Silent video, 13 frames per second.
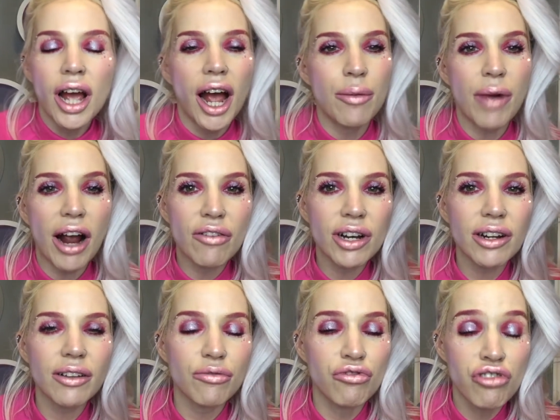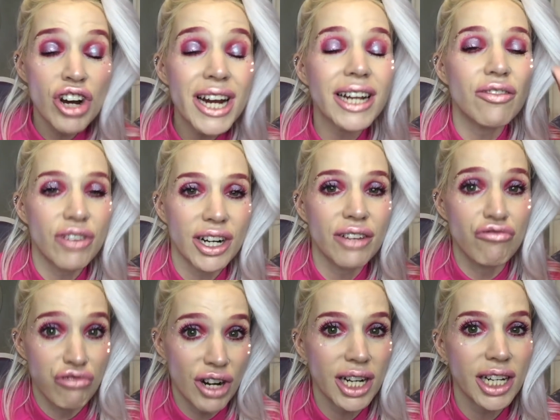I really, really, really,
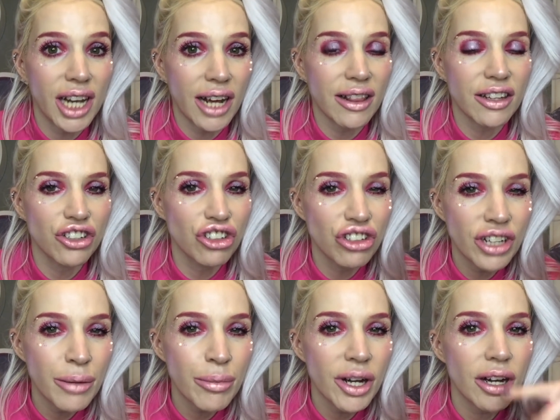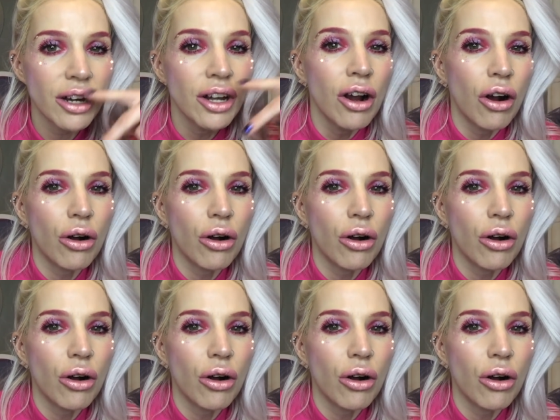really like the shimmer,